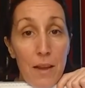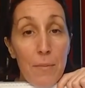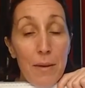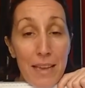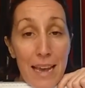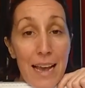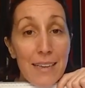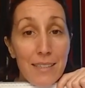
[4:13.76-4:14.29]

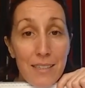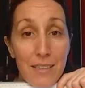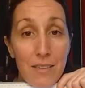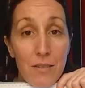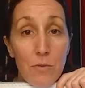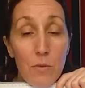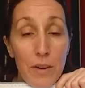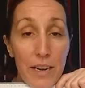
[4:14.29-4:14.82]
But yes,
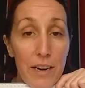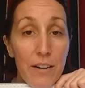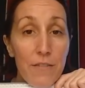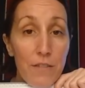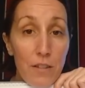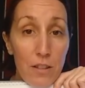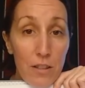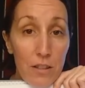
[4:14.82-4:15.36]
we're here
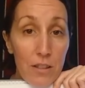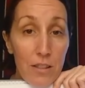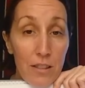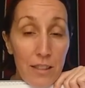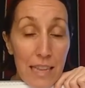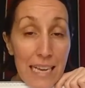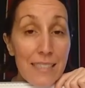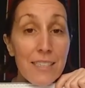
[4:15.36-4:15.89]
for
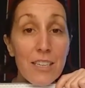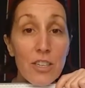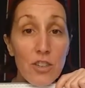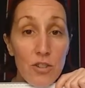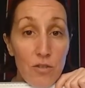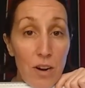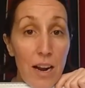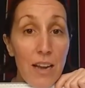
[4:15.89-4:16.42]
lessons,
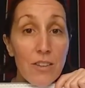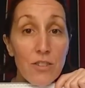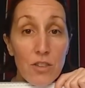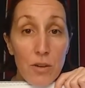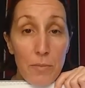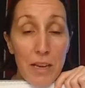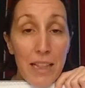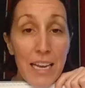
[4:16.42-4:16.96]
trials,
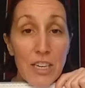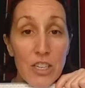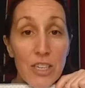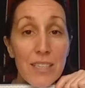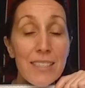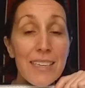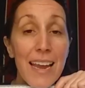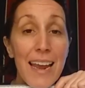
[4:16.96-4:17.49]

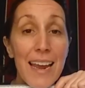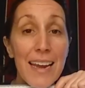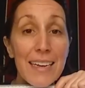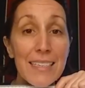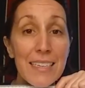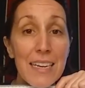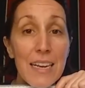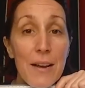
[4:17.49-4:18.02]
tribulations,
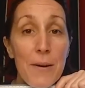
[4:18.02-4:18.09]
and